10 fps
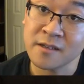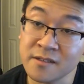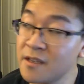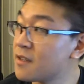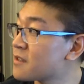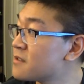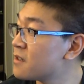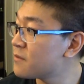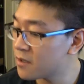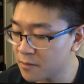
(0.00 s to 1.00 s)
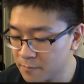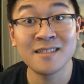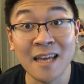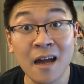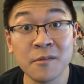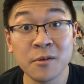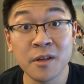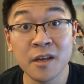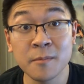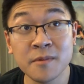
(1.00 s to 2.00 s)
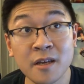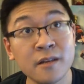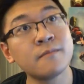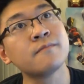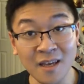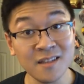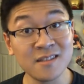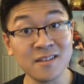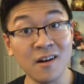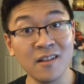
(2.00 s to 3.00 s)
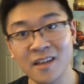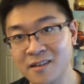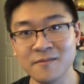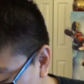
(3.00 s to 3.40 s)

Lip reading: Next thing, next server, downloading update, installing,